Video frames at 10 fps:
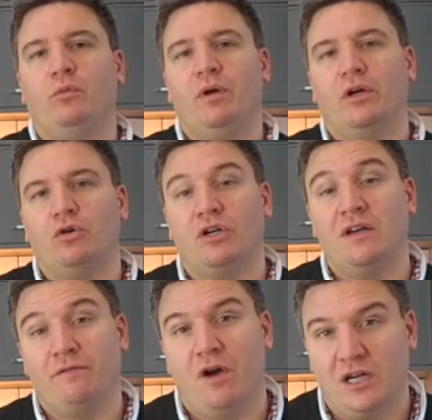but cook
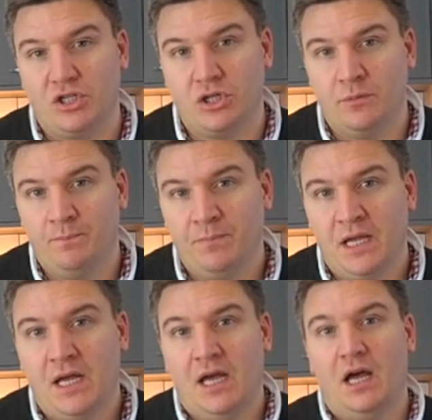it fresh.
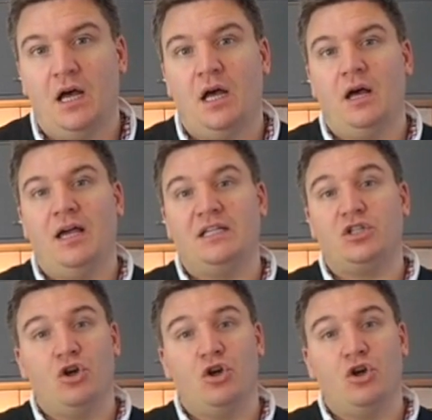It's